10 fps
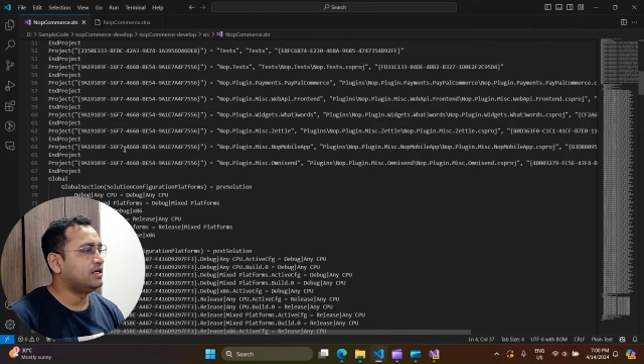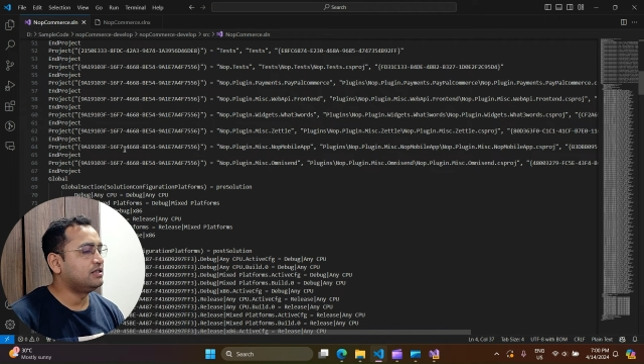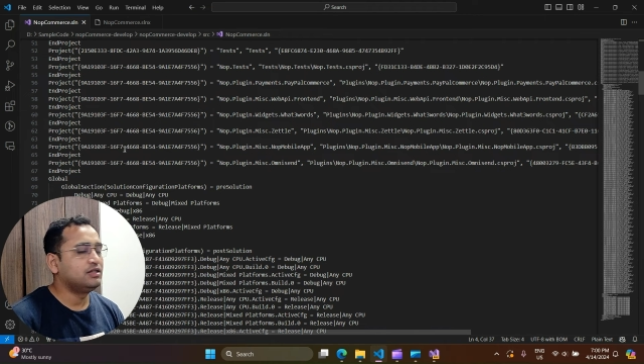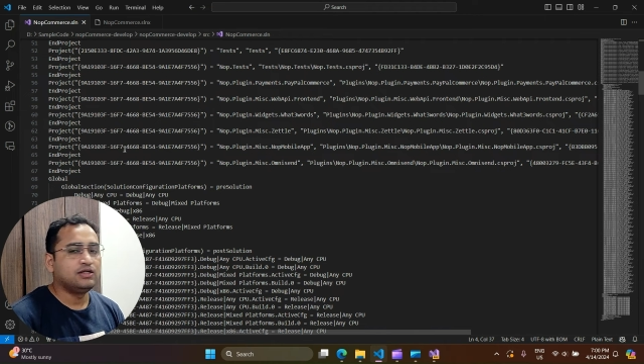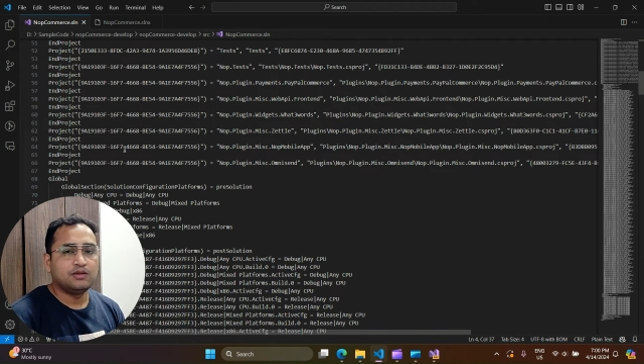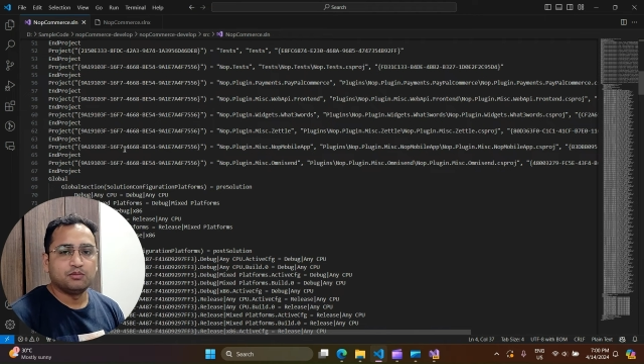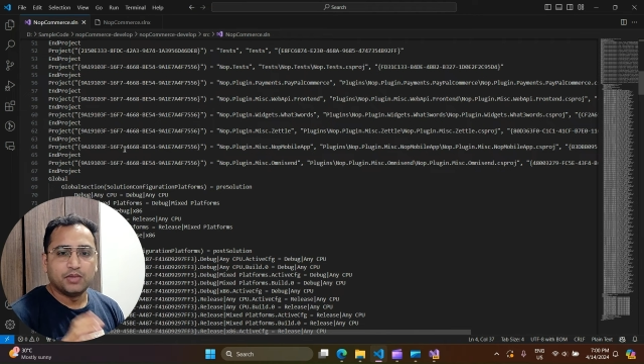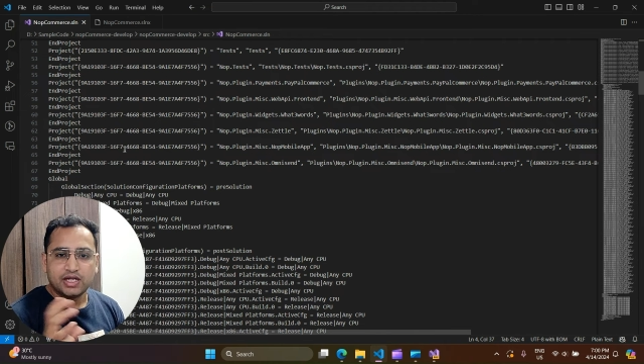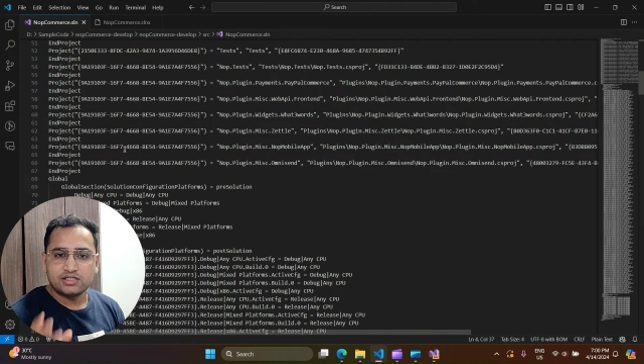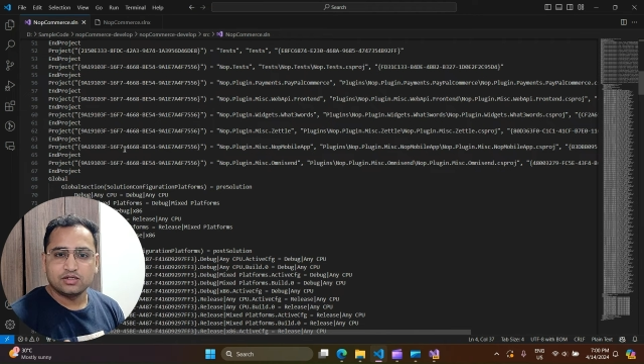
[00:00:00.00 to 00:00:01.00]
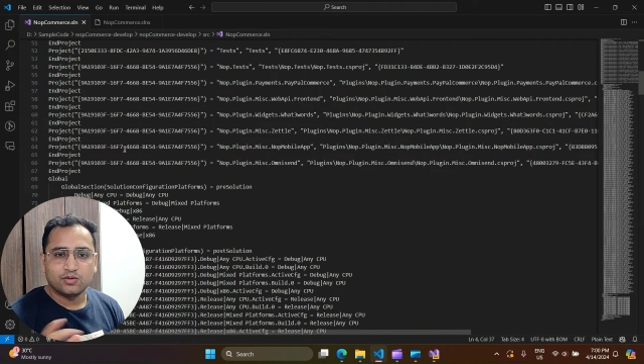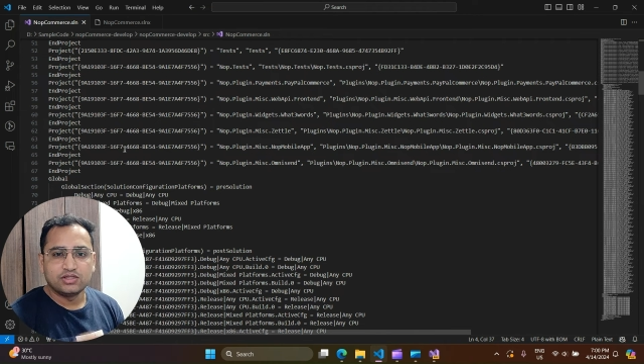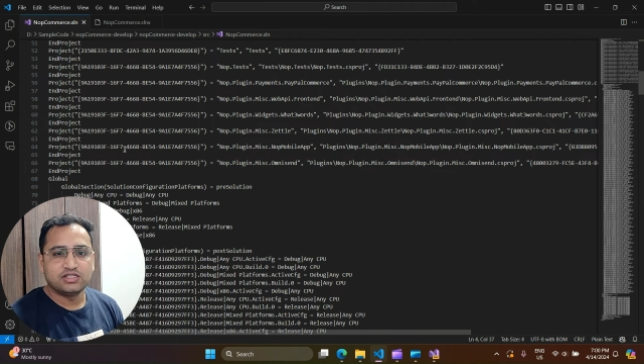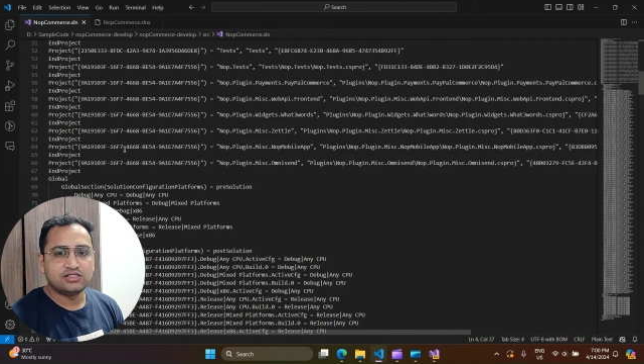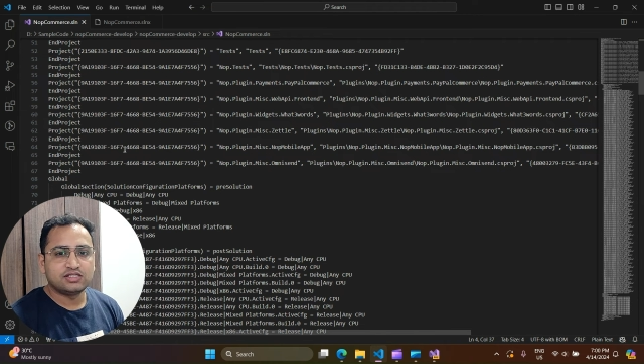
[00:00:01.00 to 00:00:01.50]
and managing
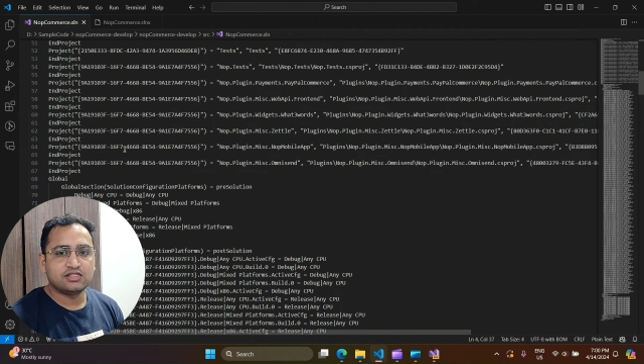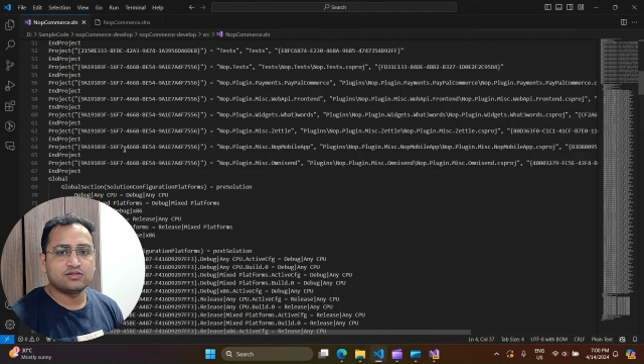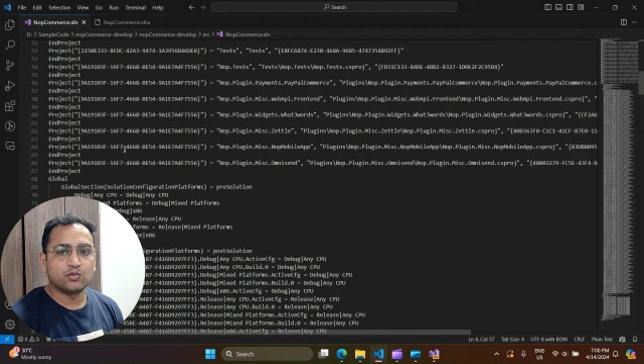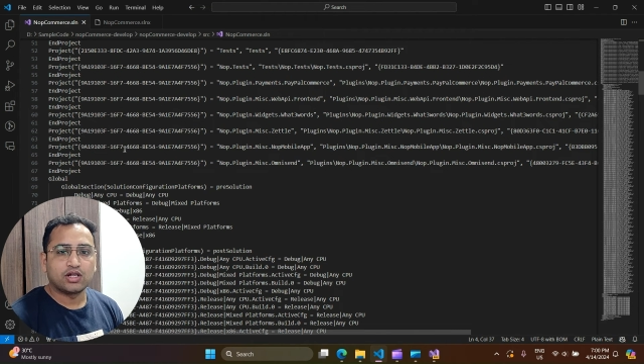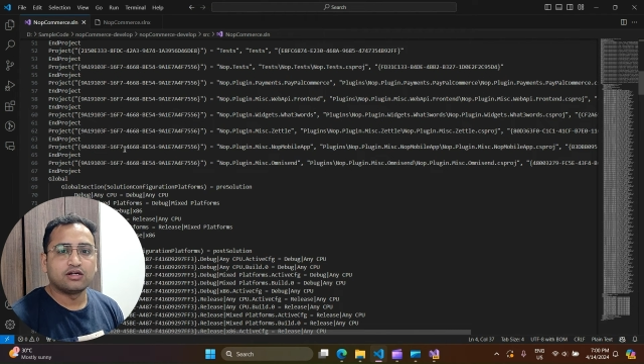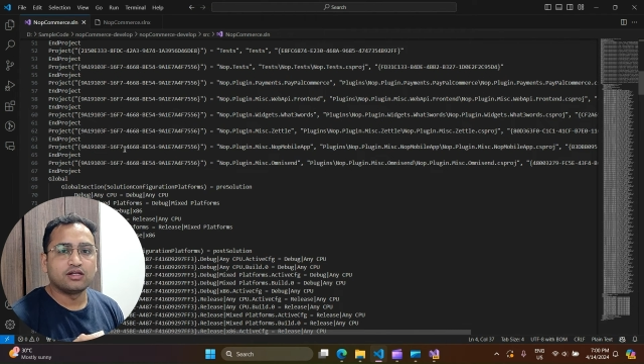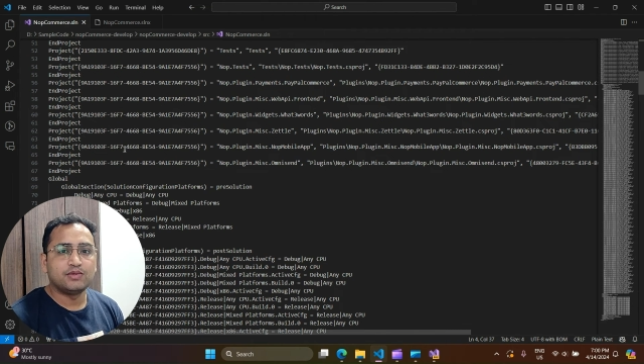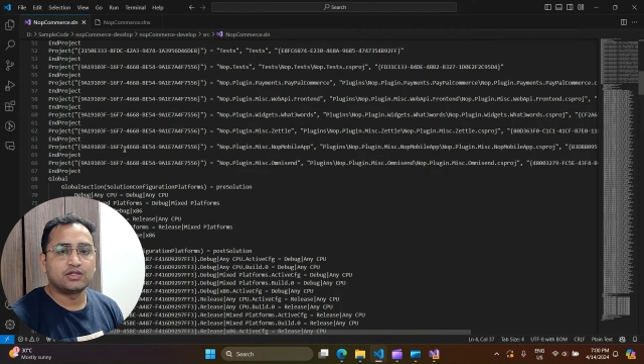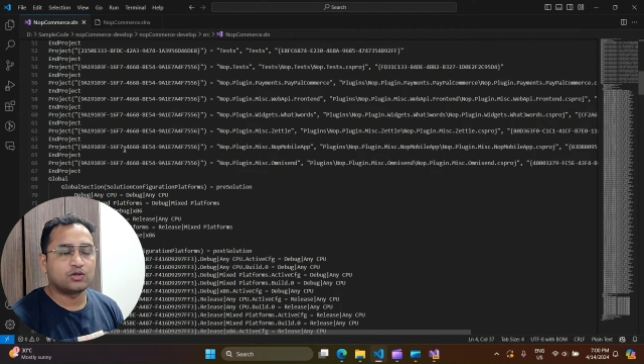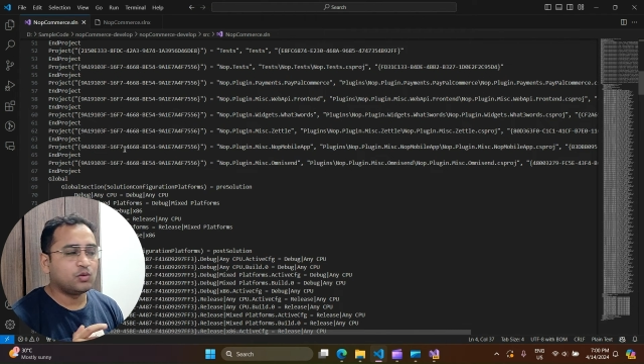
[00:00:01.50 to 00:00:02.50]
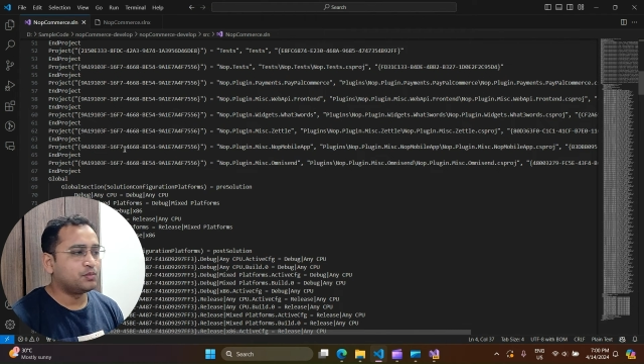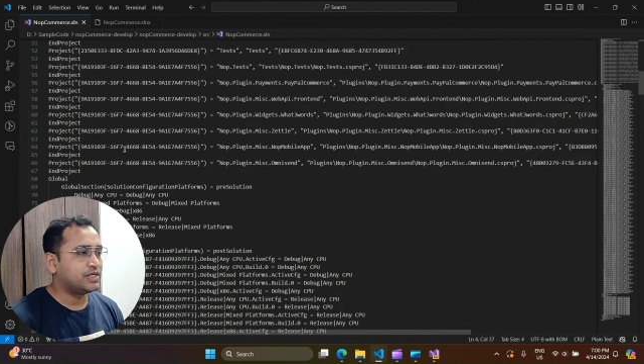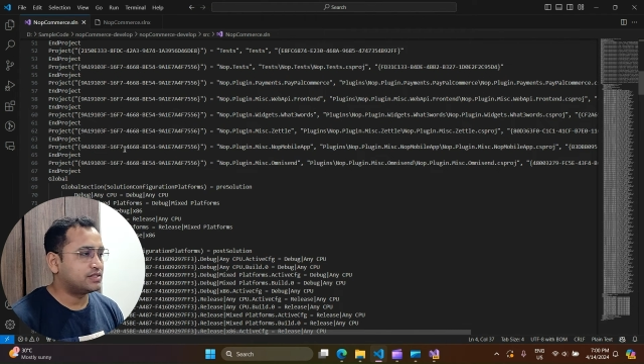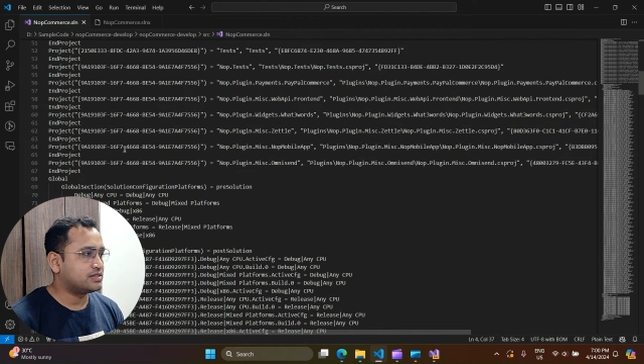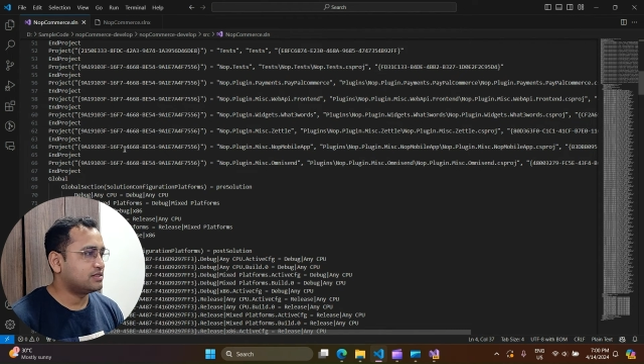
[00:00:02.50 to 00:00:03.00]
all these things were a little bit
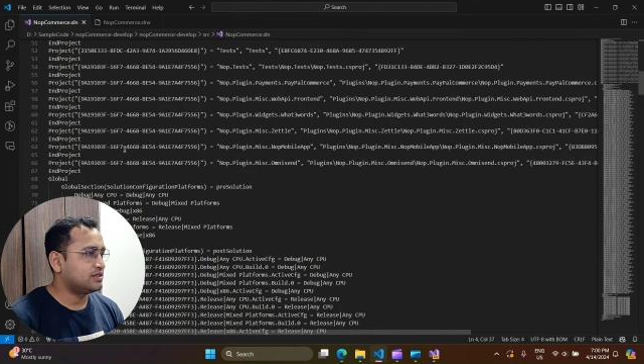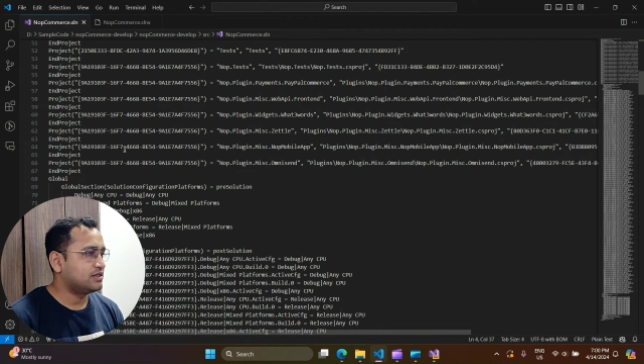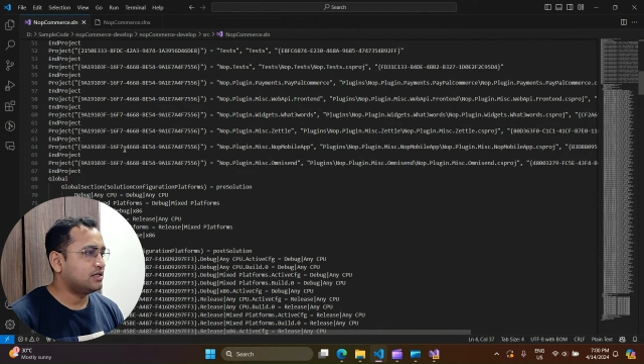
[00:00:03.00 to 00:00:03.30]
complex